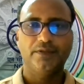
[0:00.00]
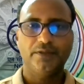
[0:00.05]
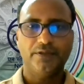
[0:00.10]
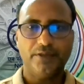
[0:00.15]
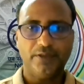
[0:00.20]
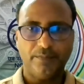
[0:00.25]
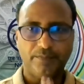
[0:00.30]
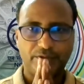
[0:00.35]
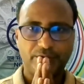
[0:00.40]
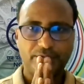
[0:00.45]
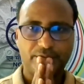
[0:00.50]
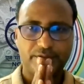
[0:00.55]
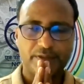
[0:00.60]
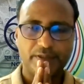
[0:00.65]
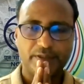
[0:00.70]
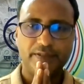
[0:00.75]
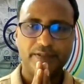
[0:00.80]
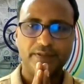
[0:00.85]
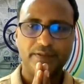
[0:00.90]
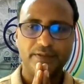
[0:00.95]

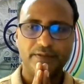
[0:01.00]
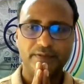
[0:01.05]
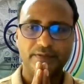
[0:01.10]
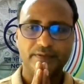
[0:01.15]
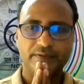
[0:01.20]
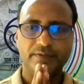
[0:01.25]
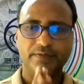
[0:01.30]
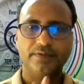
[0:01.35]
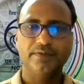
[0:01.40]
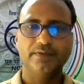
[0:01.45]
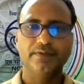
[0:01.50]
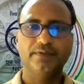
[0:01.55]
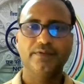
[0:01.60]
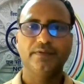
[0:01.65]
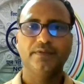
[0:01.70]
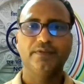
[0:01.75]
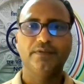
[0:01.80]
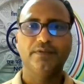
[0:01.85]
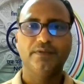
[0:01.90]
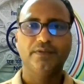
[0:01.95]
Namaste.
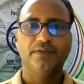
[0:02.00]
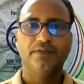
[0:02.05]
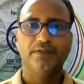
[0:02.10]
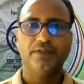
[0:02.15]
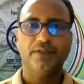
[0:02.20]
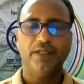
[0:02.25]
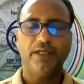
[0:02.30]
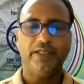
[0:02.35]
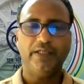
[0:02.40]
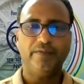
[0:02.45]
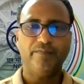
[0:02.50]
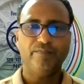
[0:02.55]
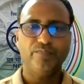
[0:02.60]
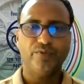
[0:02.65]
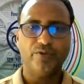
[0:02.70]
I am